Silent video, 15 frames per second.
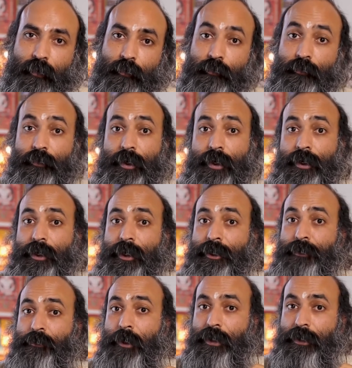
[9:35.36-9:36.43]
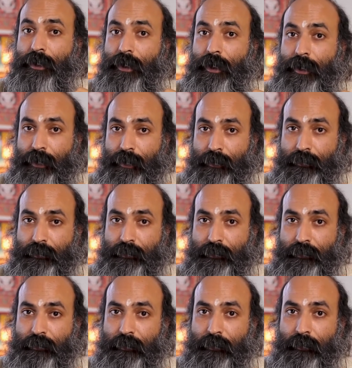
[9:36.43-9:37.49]
Fear takes birth again.
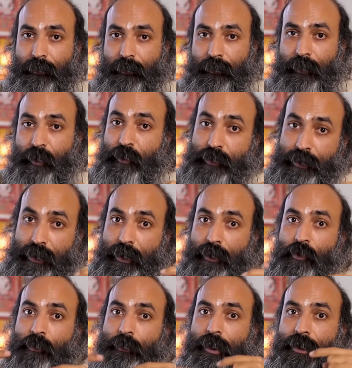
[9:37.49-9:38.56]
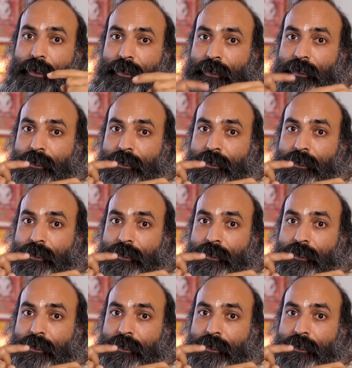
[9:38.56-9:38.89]
Do you see the loop here?